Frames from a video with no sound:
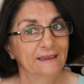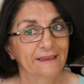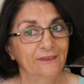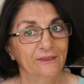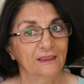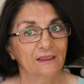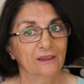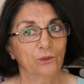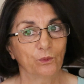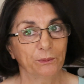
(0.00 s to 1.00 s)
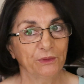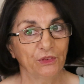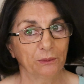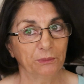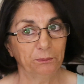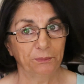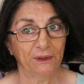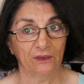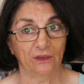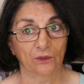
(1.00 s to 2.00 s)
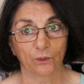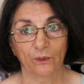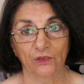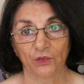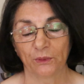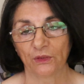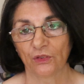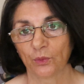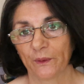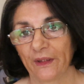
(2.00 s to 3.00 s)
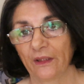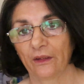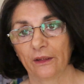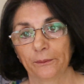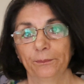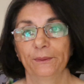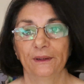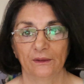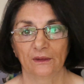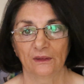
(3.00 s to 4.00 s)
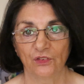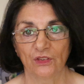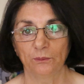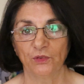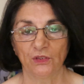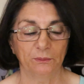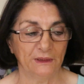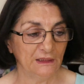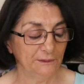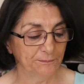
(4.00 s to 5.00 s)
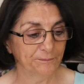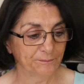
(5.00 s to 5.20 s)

I don't think that women should be picked on quite as much as what they are, but it seems to be